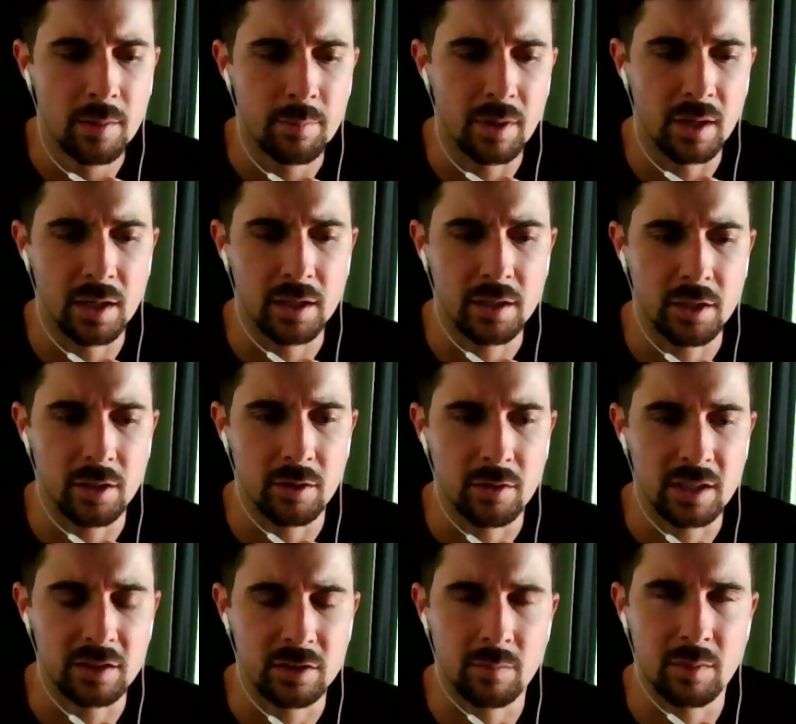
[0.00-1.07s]
but,
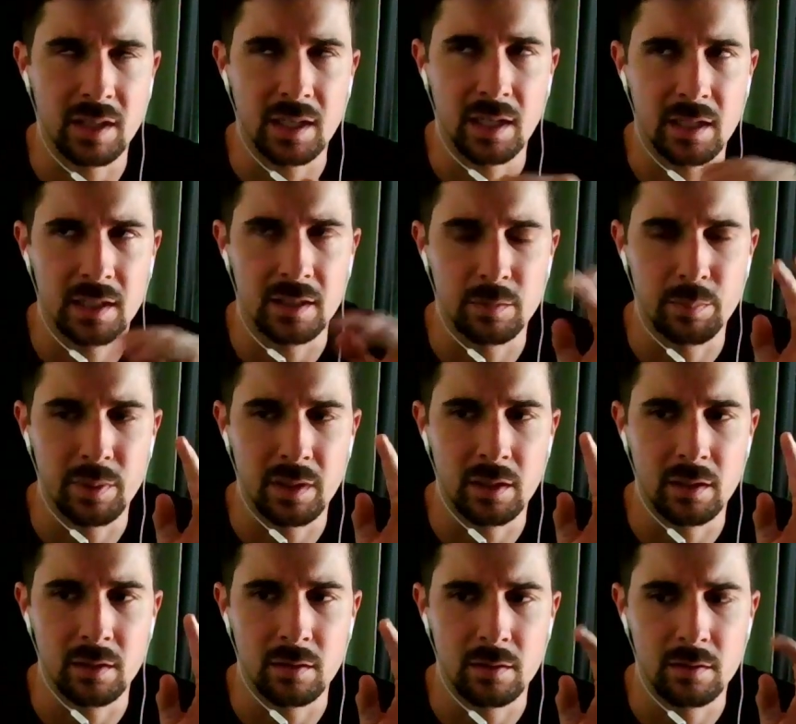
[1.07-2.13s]
that's something that has
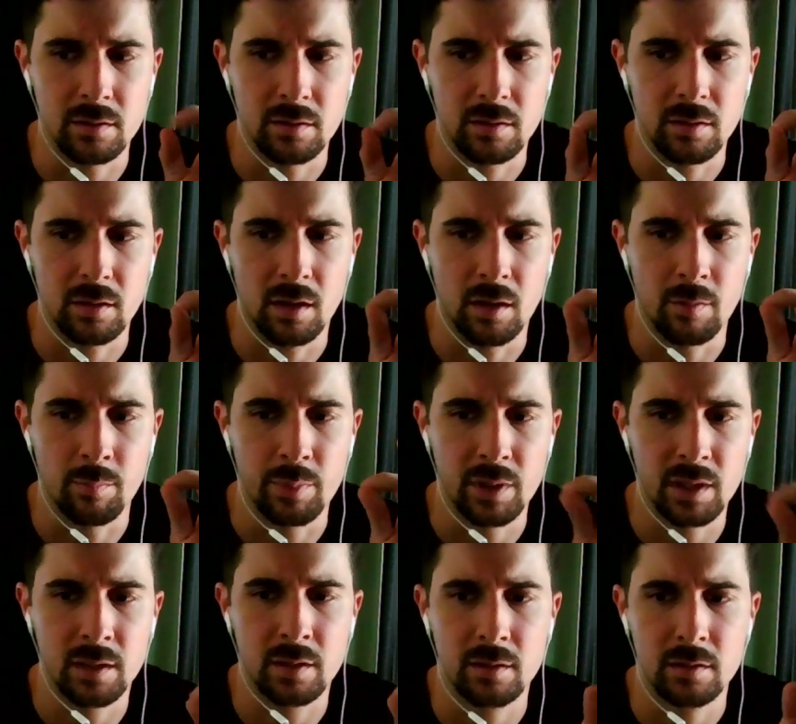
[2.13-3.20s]
been a
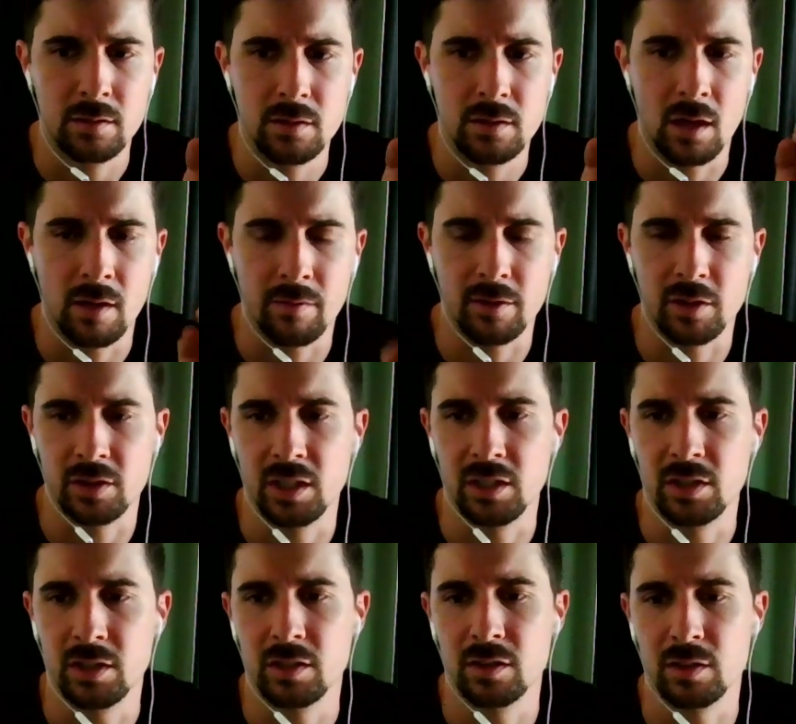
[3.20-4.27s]
big
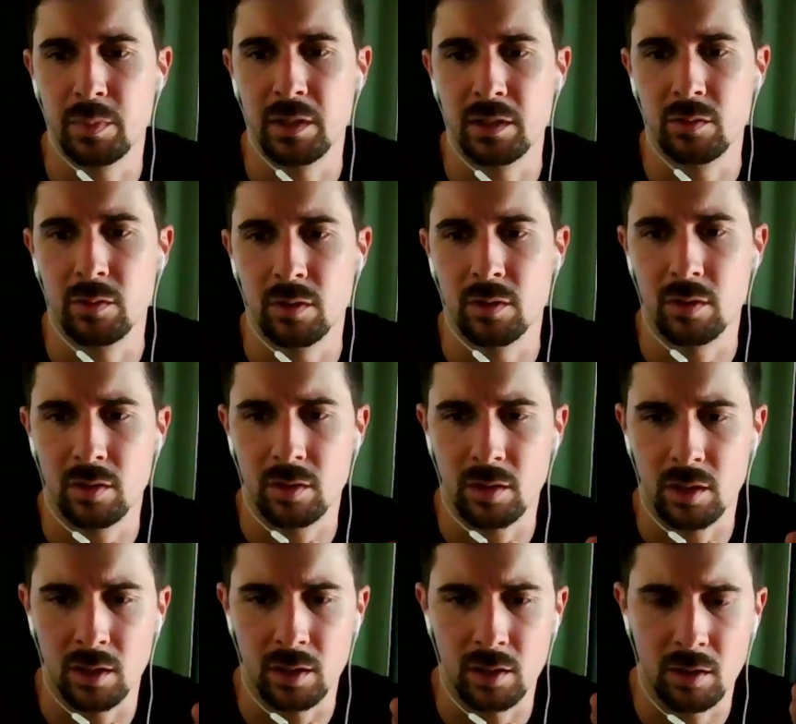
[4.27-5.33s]
conversation, especially with
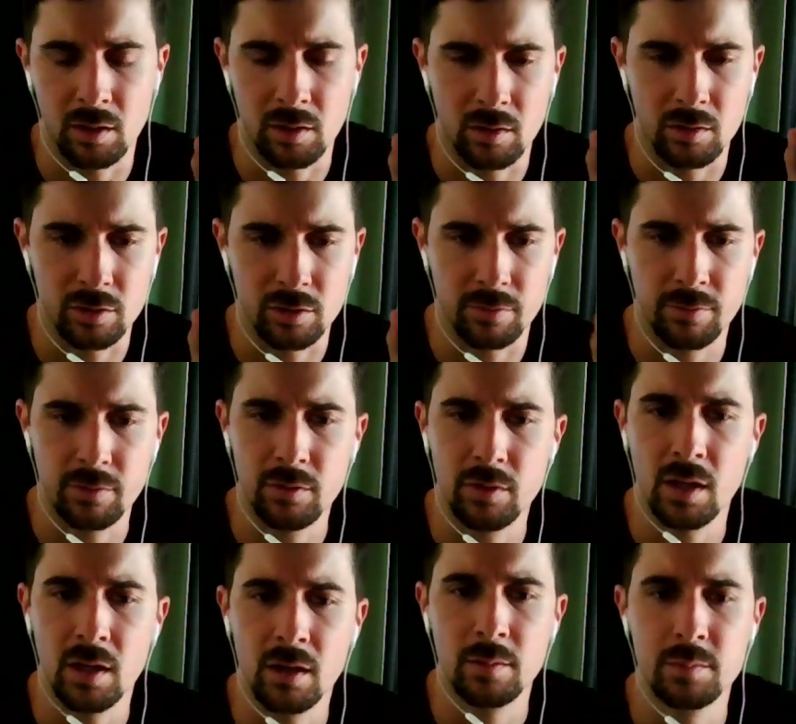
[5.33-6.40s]
our larger food
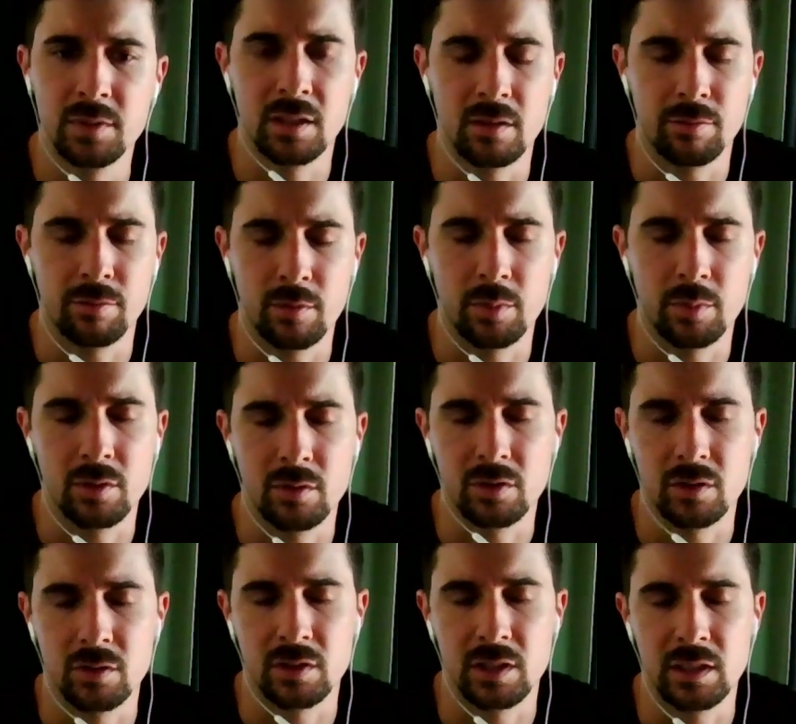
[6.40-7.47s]
hubs and food
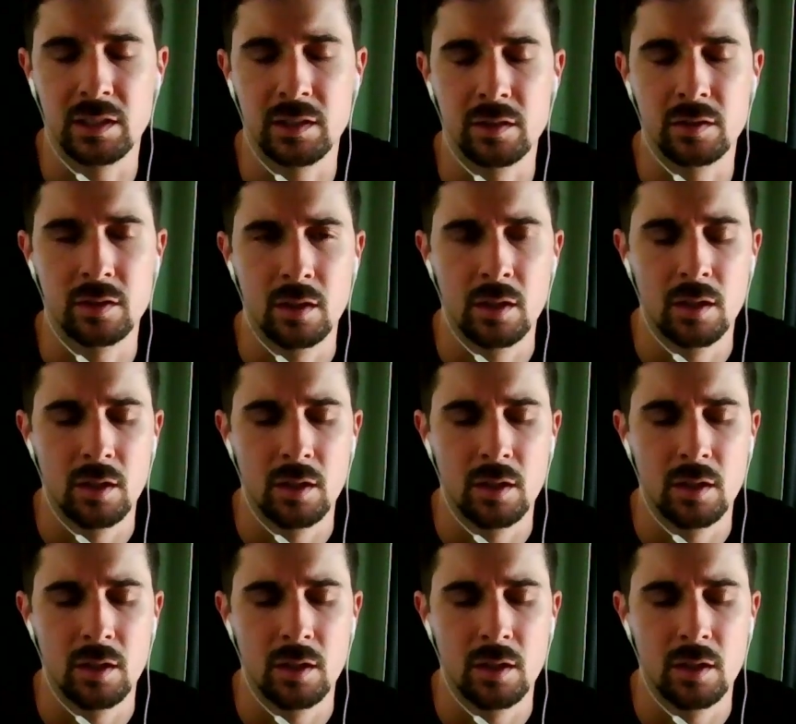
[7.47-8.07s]
producers, is